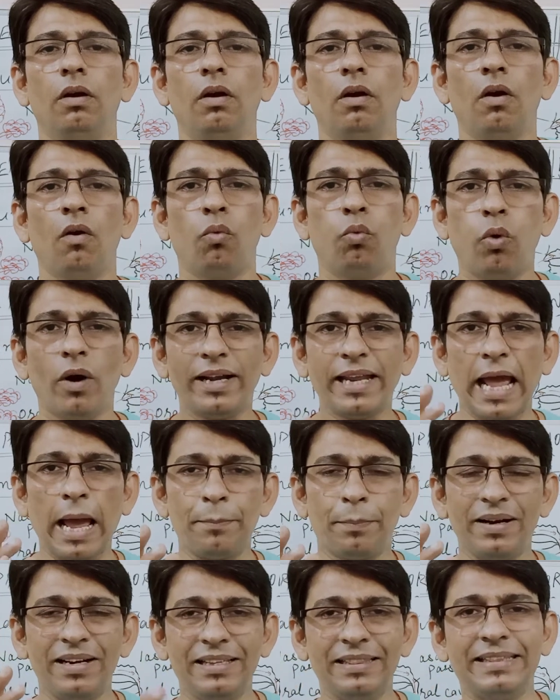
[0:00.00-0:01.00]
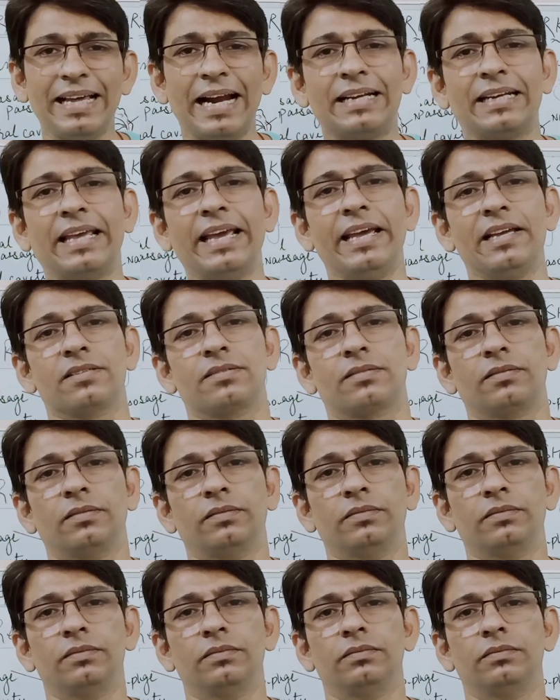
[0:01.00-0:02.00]
What happens in that case?
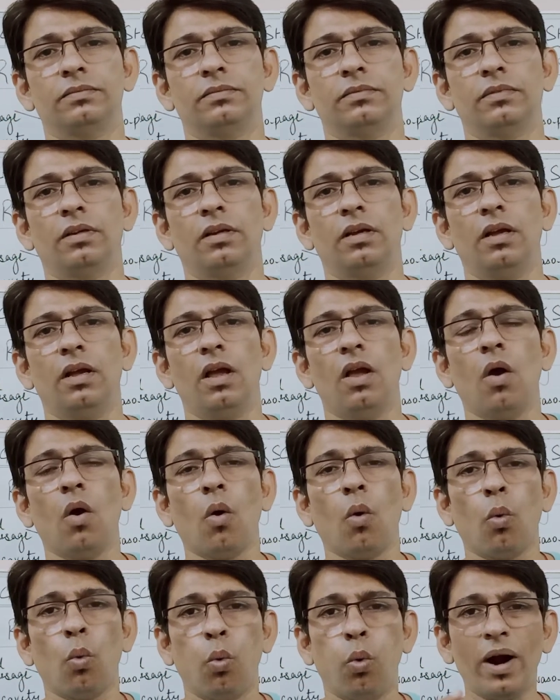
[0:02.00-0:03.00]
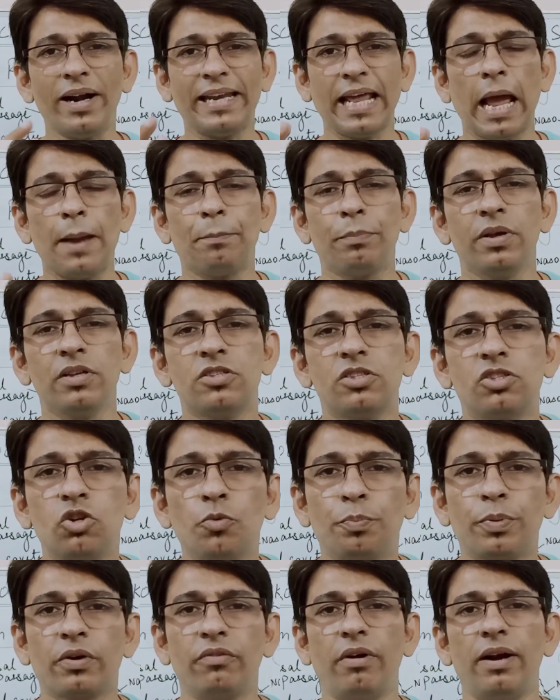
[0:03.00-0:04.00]
What happens
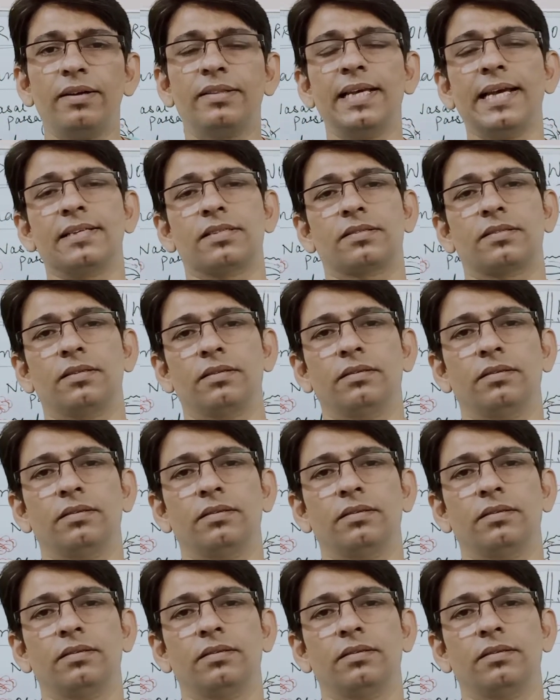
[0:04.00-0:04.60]
to prevent this?